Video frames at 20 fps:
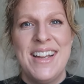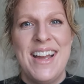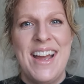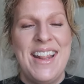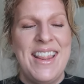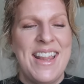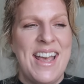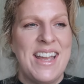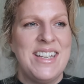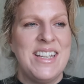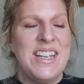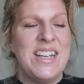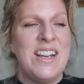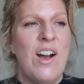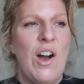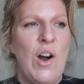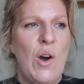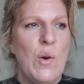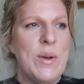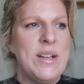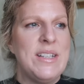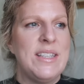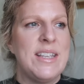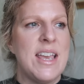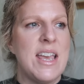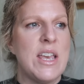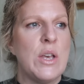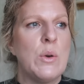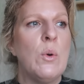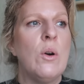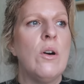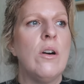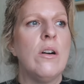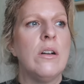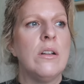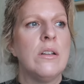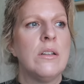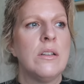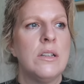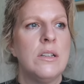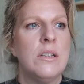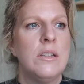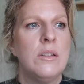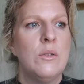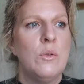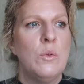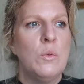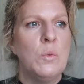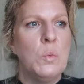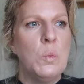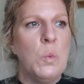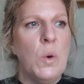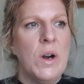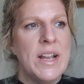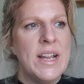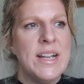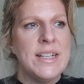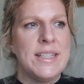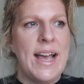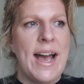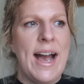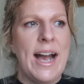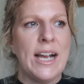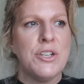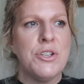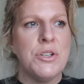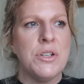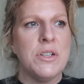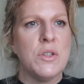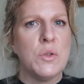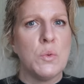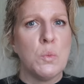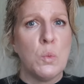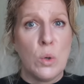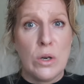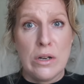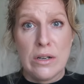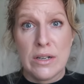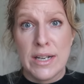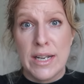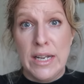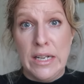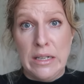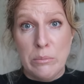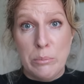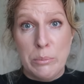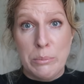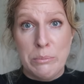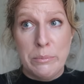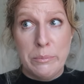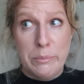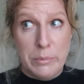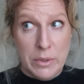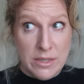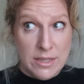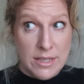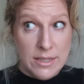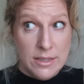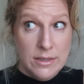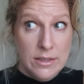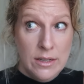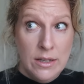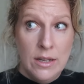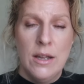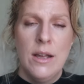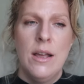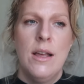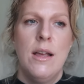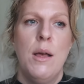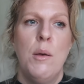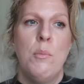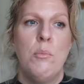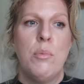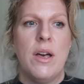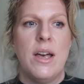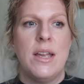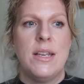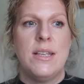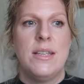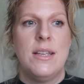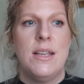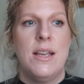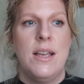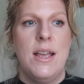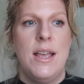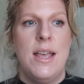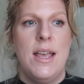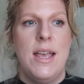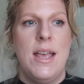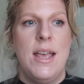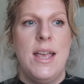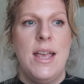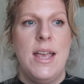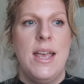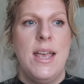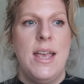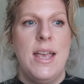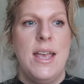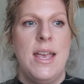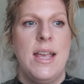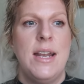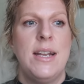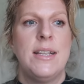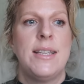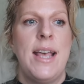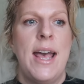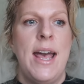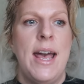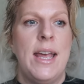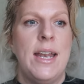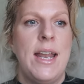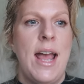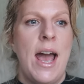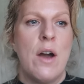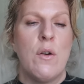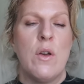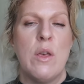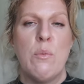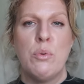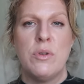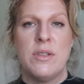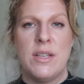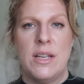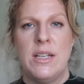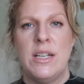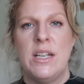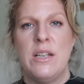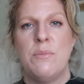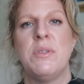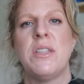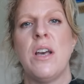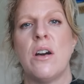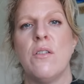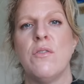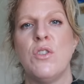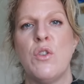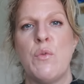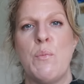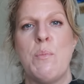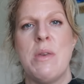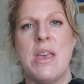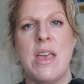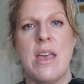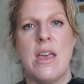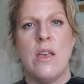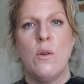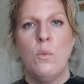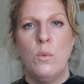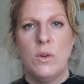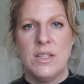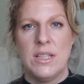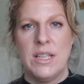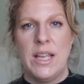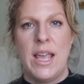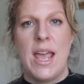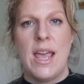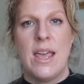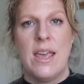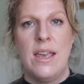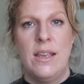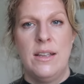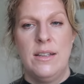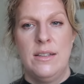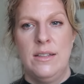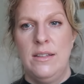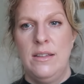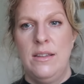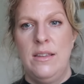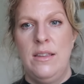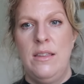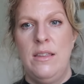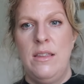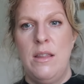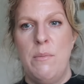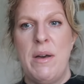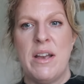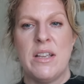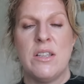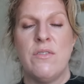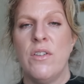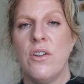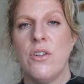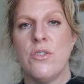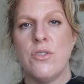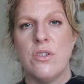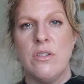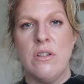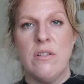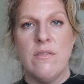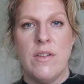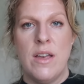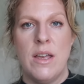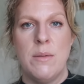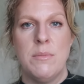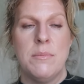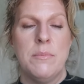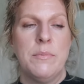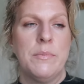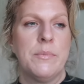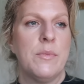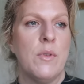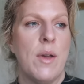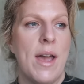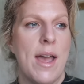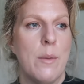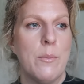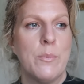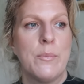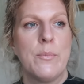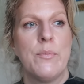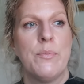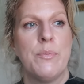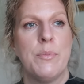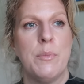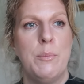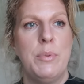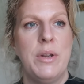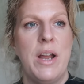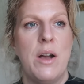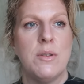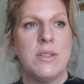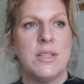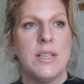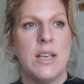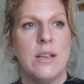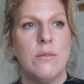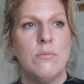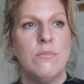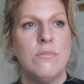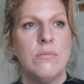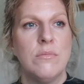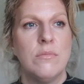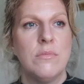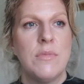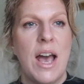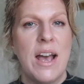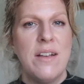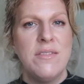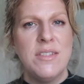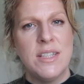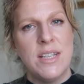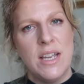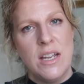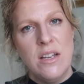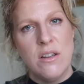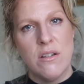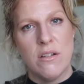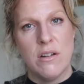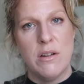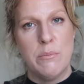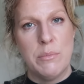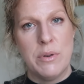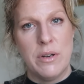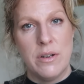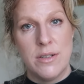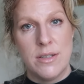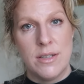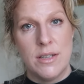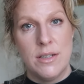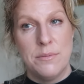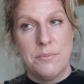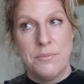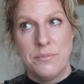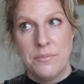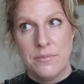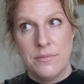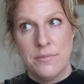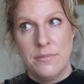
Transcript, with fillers: And that didn't always equal what his actions were in person. But in his head, how he presented himself to me was like the best version of him, right? But I was like, mm, I've seen you in person.